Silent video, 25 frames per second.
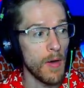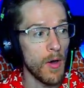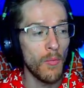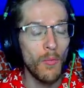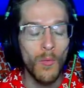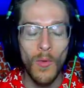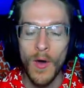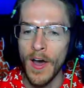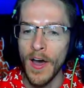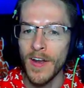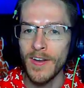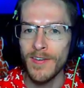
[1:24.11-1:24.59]
a
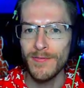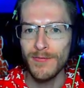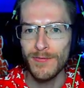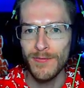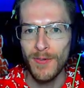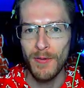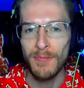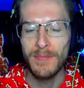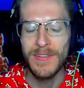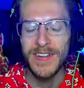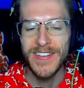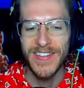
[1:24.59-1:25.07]
word
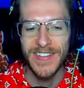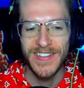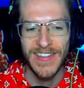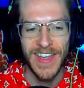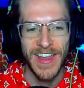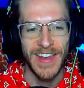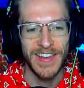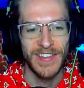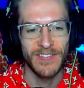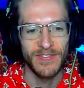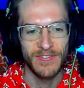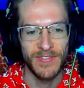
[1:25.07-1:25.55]
from
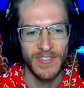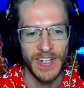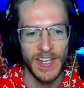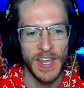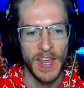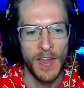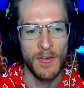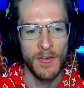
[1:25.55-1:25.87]
today's video